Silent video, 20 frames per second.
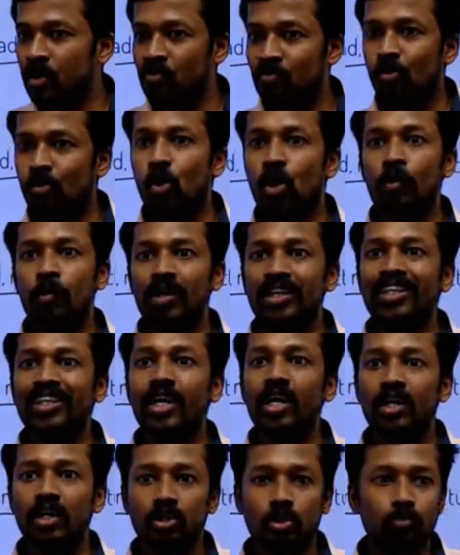
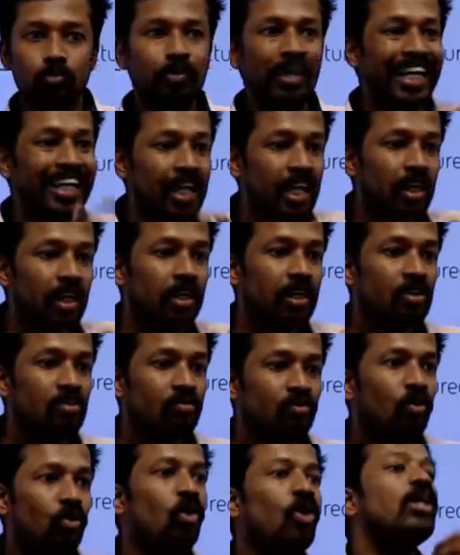For speaking,
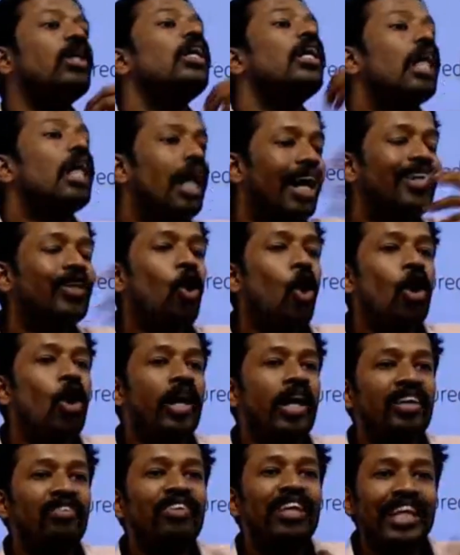for
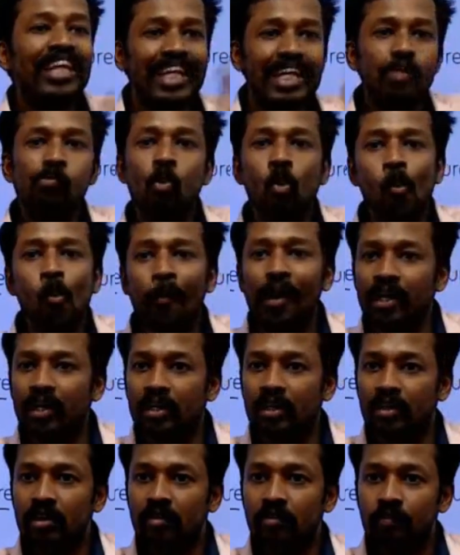talking, we need movement.
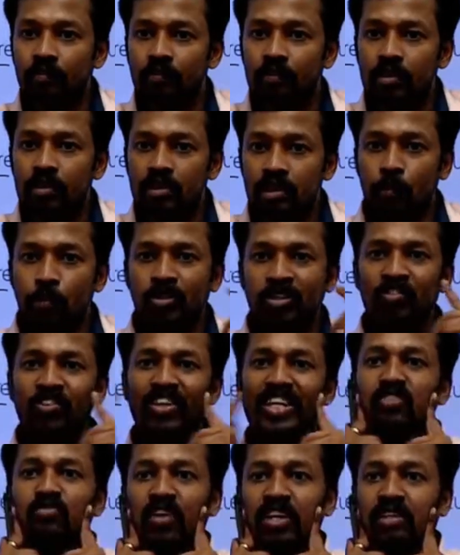Suppose if it
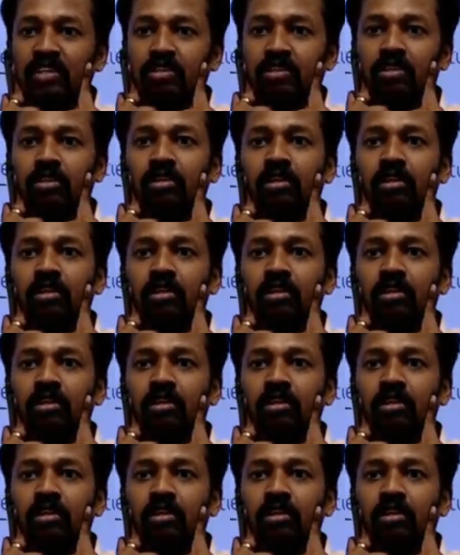is fixed,